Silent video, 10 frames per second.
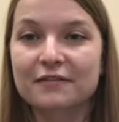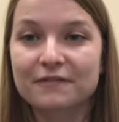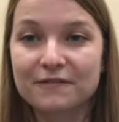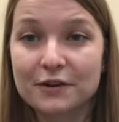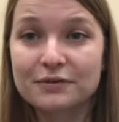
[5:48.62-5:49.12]

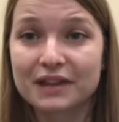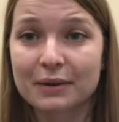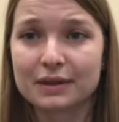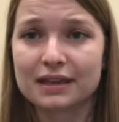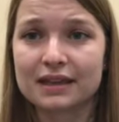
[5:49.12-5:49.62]
Fruit that
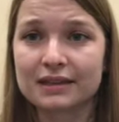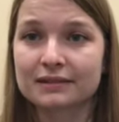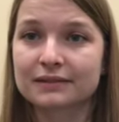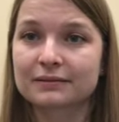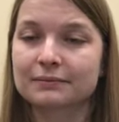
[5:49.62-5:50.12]
we eat,
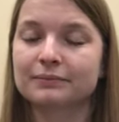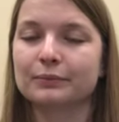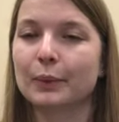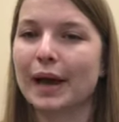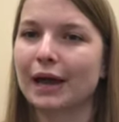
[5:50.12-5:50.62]

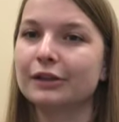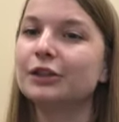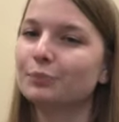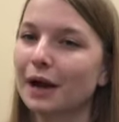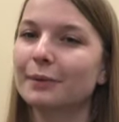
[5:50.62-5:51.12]
well,
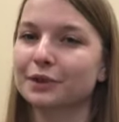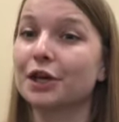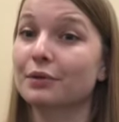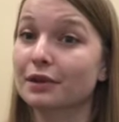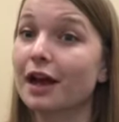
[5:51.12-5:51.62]
you probably
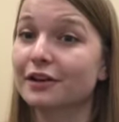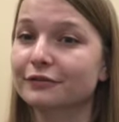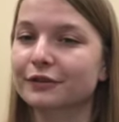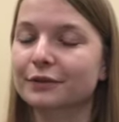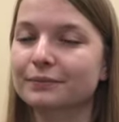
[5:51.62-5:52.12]
know a lot of
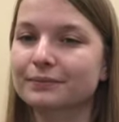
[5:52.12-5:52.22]
fruit.